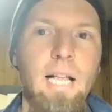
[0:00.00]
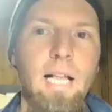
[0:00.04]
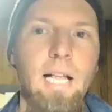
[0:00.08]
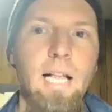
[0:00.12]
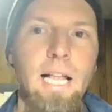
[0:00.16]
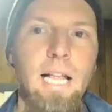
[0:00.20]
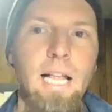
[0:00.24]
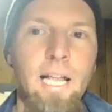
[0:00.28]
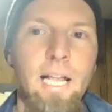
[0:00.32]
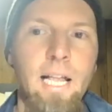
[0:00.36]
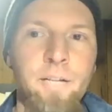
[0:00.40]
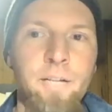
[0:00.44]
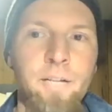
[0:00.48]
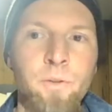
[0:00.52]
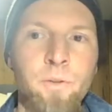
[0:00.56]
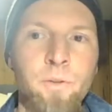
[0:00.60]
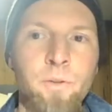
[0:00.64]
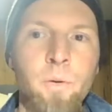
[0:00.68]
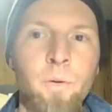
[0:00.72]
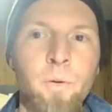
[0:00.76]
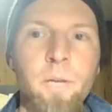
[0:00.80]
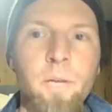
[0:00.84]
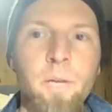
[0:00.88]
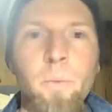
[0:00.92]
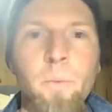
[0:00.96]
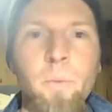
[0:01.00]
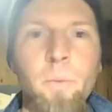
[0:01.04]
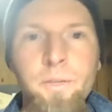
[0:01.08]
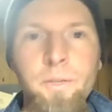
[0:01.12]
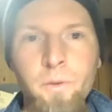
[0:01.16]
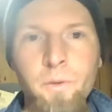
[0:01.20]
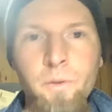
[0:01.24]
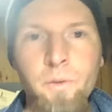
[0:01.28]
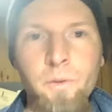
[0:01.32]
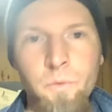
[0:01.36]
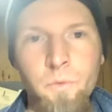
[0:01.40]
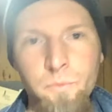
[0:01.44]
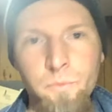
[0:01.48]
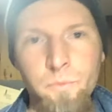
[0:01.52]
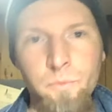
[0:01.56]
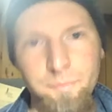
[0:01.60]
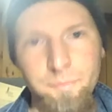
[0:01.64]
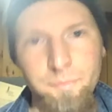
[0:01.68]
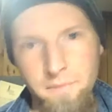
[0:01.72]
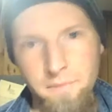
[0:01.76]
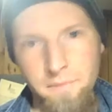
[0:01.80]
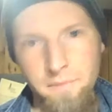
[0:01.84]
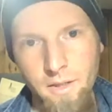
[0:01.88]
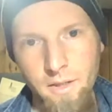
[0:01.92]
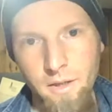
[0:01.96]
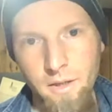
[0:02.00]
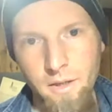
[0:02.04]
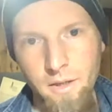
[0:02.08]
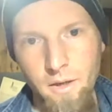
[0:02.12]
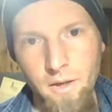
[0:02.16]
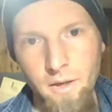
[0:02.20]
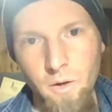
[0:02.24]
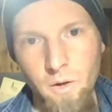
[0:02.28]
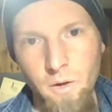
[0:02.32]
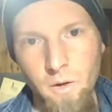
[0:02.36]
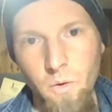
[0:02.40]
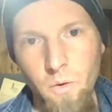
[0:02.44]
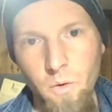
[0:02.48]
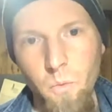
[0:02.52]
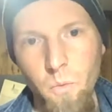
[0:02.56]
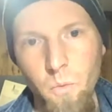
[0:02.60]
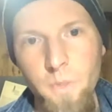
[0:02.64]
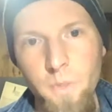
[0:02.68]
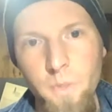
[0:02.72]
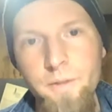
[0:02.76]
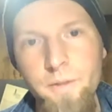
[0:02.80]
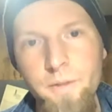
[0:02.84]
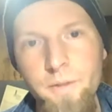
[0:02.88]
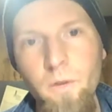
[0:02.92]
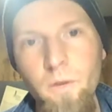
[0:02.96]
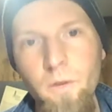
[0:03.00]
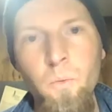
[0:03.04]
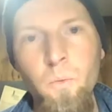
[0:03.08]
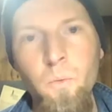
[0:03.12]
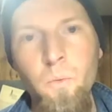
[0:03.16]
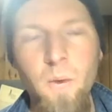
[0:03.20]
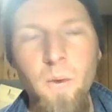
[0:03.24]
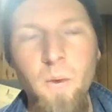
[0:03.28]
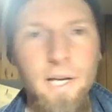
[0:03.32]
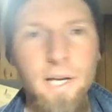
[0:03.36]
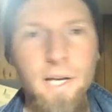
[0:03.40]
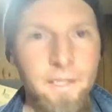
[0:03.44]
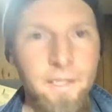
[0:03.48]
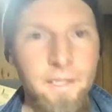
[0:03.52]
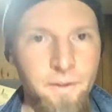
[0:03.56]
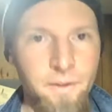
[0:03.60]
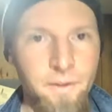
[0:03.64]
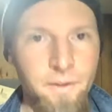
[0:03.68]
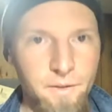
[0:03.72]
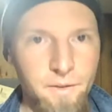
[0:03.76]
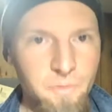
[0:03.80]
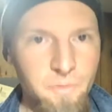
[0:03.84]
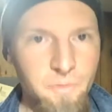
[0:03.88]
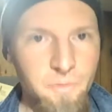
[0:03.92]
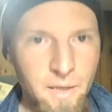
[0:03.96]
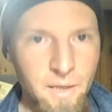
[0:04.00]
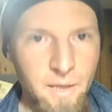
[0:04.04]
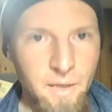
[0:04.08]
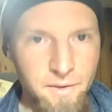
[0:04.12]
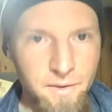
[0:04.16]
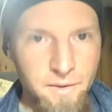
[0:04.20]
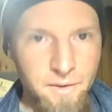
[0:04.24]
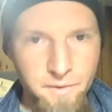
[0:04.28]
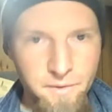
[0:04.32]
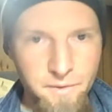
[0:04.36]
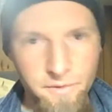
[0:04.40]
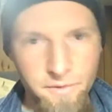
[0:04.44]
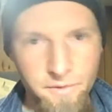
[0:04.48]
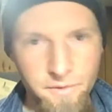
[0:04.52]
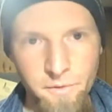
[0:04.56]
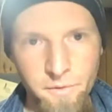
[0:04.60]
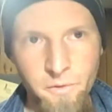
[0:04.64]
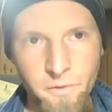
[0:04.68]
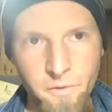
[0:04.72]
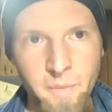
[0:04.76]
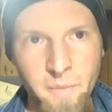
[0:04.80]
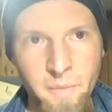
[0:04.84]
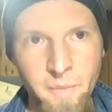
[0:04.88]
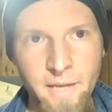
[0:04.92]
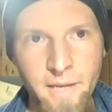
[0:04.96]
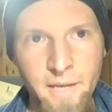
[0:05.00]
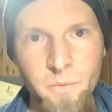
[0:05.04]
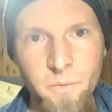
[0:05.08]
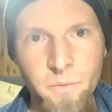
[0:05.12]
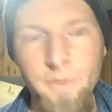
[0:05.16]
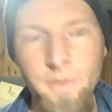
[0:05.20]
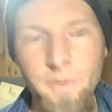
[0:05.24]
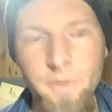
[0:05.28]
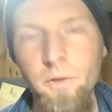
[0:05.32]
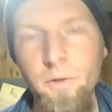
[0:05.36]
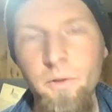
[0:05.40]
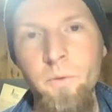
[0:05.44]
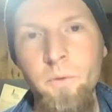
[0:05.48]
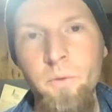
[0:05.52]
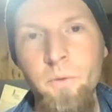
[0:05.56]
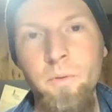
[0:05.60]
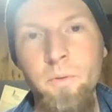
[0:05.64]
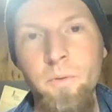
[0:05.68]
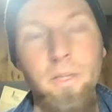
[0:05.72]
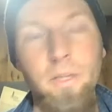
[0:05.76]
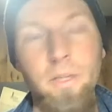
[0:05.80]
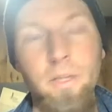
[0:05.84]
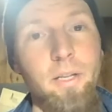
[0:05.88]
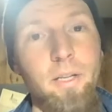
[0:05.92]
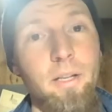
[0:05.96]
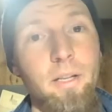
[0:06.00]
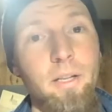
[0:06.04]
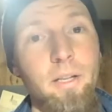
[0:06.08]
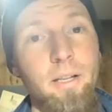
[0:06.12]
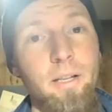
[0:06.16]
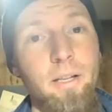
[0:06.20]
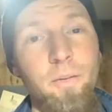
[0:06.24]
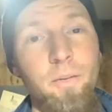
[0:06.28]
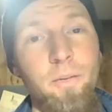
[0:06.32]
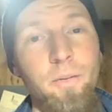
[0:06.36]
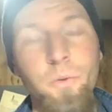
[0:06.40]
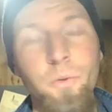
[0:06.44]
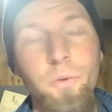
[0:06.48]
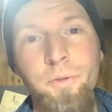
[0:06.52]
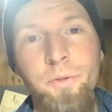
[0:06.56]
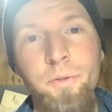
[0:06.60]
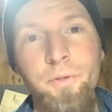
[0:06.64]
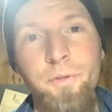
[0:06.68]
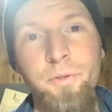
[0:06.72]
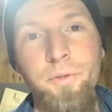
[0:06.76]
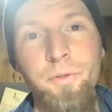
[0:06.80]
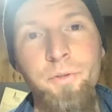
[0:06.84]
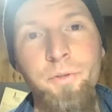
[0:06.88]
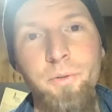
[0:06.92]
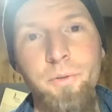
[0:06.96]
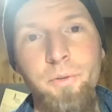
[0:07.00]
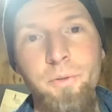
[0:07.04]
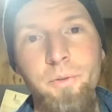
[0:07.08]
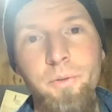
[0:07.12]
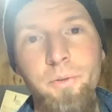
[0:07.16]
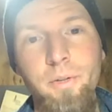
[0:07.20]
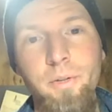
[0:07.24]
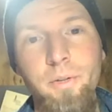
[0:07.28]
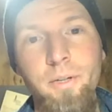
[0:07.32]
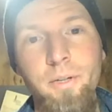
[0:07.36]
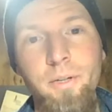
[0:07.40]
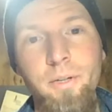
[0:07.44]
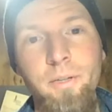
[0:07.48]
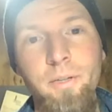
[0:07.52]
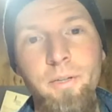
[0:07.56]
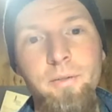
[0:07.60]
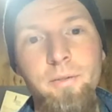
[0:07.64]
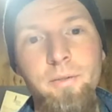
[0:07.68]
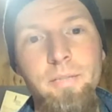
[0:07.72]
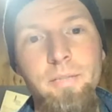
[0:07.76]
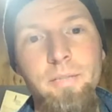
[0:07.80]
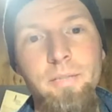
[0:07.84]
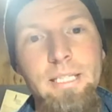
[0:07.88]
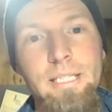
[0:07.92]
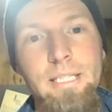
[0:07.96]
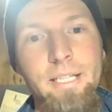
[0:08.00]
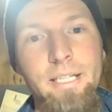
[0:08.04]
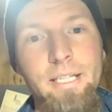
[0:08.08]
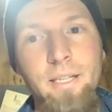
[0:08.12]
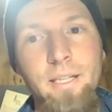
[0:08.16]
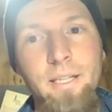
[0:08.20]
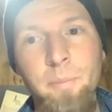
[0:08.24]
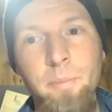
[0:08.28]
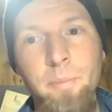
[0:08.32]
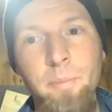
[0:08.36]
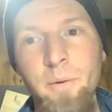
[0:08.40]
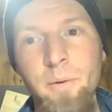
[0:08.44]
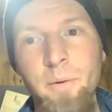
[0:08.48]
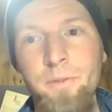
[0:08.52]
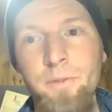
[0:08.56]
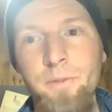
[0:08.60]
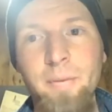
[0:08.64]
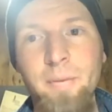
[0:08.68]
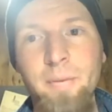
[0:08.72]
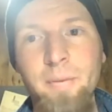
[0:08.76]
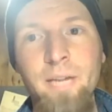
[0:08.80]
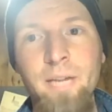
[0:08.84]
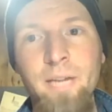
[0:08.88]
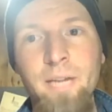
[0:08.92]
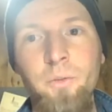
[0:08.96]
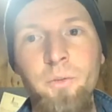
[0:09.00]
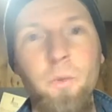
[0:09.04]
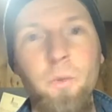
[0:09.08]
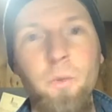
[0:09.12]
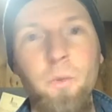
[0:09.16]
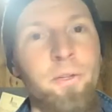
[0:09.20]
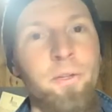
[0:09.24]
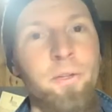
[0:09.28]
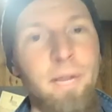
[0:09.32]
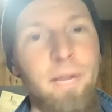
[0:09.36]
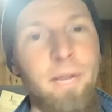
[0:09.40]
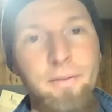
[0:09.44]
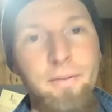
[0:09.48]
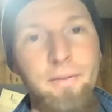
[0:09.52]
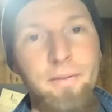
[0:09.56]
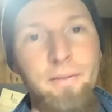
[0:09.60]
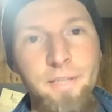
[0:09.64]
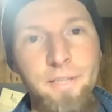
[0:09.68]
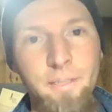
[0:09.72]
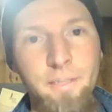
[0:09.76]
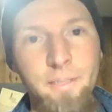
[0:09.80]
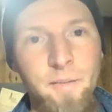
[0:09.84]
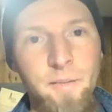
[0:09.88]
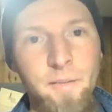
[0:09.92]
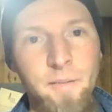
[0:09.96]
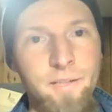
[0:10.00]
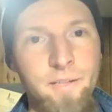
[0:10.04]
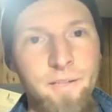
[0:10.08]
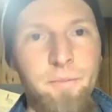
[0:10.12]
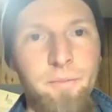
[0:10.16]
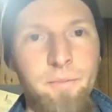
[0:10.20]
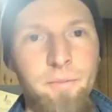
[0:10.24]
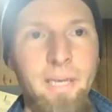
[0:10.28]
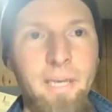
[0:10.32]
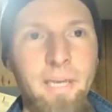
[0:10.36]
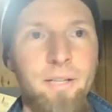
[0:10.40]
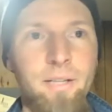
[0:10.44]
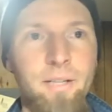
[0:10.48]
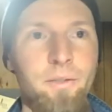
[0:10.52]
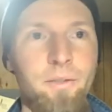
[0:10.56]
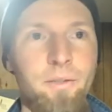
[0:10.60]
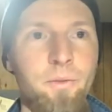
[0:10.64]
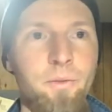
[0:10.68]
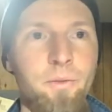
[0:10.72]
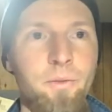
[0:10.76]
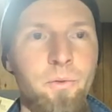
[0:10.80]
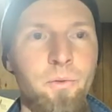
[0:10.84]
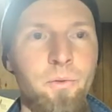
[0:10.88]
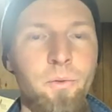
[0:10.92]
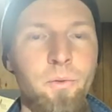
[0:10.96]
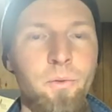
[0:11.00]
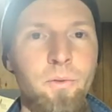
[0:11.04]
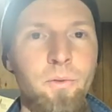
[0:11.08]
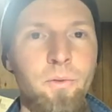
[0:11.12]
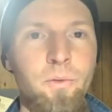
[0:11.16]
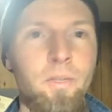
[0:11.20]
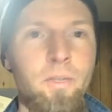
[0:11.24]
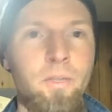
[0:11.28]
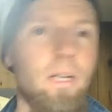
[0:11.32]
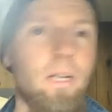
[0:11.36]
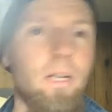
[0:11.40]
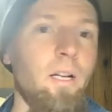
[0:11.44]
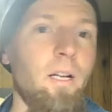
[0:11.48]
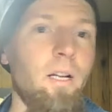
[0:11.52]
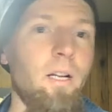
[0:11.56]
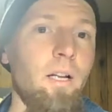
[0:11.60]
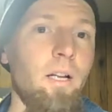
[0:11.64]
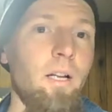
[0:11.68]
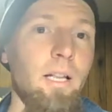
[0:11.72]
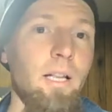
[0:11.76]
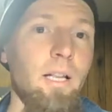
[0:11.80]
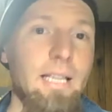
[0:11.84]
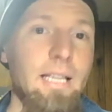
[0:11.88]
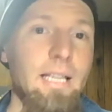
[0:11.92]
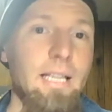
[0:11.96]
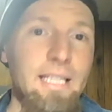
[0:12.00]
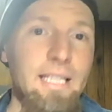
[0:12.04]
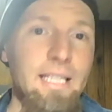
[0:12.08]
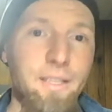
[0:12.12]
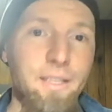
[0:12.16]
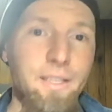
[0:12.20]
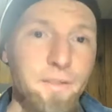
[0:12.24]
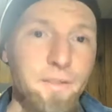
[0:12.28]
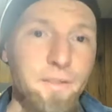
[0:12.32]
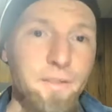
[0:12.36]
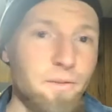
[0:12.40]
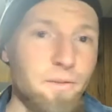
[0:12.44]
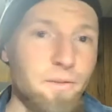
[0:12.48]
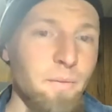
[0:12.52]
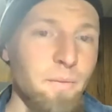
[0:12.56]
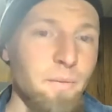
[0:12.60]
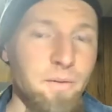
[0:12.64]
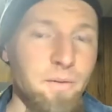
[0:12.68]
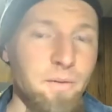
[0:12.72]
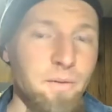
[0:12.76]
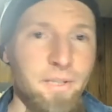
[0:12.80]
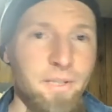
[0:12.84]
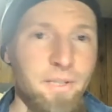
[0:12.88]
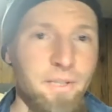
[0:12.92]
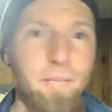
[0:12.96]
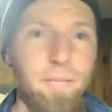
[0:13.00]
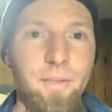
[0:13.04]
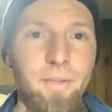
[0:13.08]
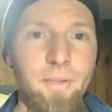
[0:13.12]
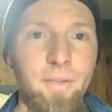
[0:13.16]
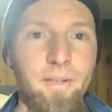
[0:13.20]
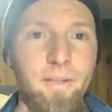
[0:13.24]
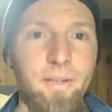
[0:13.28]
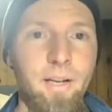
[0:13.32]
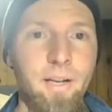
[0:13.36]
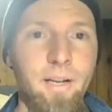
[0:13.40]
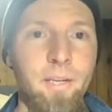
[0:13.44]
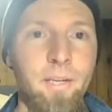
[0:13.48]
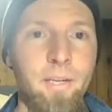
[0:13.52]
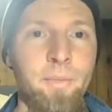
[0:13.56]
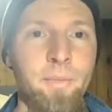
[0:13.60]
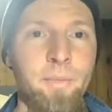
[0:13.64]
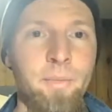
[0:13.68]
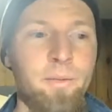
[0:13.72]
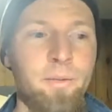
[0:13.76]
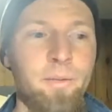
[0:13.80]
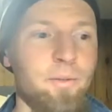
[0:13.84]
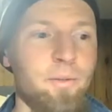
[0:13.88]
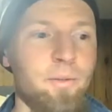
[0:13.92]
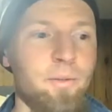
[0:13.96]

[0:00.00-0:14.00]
And okay, we know why these policies are so bad. We know in order to get parents back to work, you have to get kids back into school. This is about keeping the economy,